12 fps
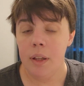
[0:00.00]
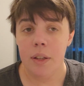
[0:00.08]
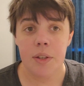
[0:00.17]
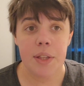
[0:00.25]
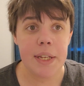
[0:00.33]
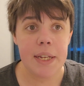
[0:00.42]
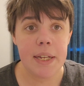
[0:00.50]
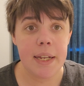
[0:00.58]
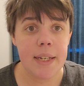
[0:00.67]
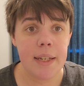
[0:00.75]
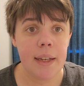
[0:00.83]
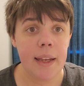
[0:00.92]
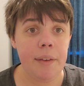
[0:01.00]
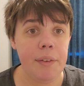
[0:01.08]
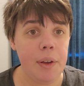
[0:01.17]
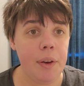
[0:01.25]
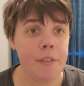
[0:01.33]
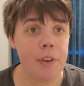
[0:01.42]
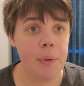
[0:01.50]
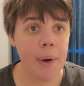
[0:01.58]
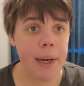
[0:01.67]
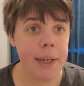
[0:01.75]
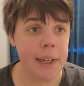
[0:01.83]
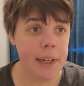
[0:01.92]
So this is just giving you a few
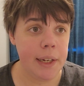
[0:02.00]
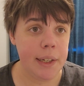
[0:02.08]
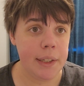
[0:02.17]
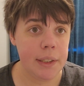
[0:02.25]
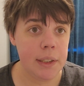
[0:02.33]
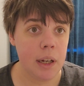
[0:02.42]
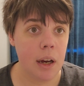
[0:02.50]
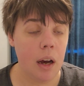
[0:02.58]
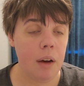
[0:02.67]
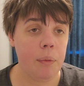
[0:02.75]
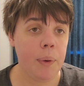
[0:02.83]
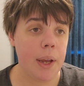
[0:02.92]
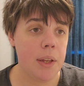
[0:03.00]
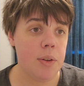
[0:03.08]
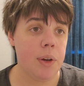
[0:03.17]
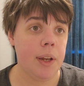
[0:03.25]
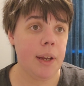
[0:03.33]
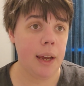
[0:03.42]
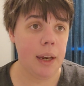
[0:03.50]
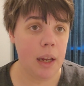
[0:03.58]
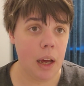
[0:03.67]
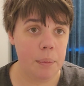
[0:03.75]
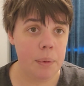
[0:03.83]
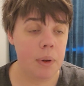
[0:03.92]
ideas of ways you can lighten
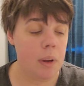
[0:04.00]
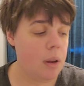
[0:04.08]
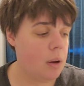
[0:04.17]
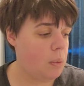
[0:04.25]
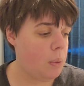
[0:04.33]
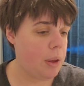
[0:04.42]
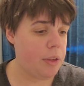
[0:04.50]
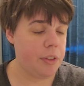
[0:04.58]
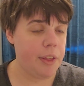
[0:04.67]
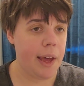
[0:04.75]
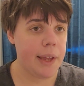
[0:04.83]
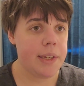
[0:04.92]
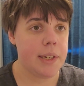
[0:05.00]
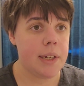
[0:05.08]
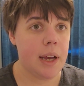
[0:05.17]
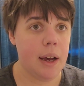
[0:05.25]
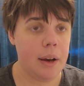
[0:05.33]
up, whether that's